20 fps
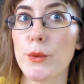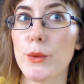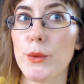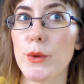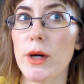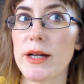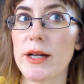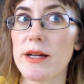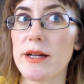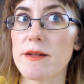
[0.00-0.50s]

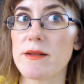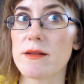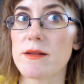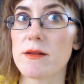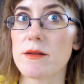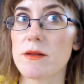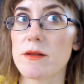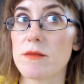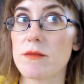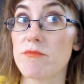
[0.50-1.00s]
I
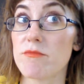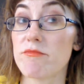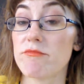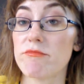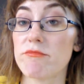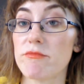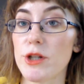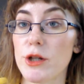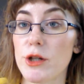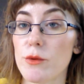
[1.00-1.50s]
guess,
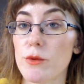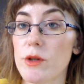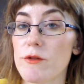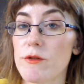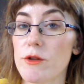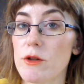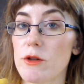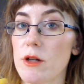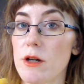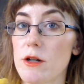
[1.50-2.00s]

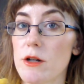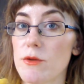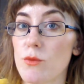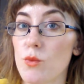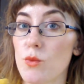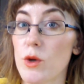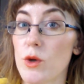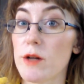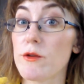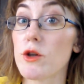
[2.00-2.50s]

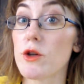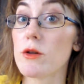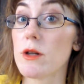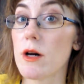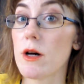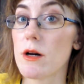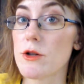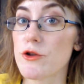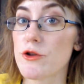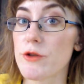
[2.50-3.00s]
one of your
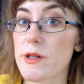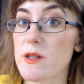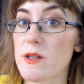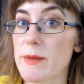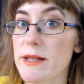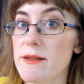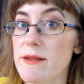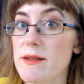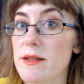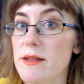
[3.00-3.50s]
larger
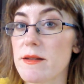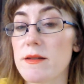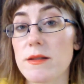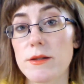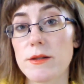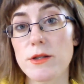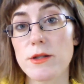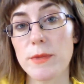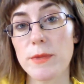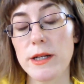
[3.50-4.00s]
expenses.
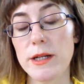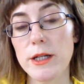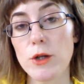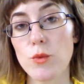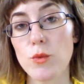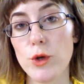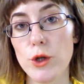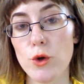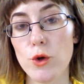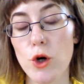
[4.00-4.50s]
So depending on
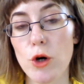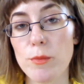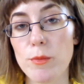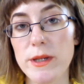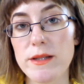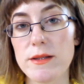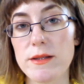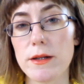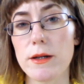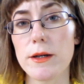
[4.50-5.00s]
what your
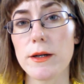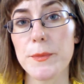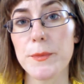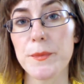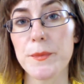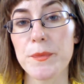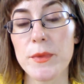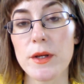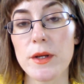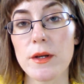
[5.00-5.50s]
hobbies are,
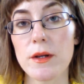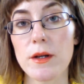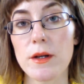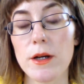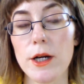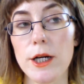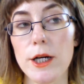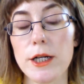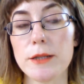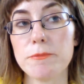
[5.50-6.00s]

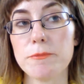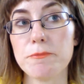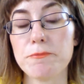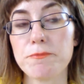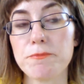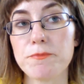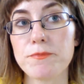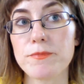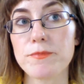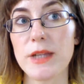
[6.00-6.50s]

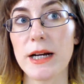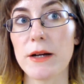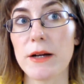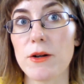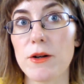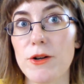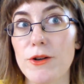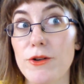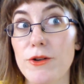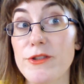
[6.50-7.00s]
that
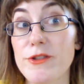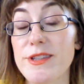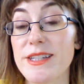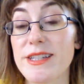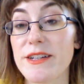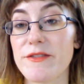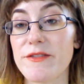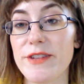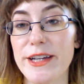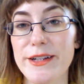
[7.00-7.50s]

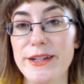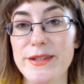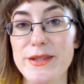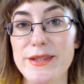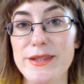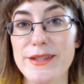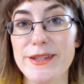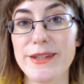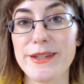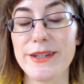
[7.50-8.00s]
obviously
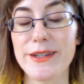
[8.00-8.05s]
affects,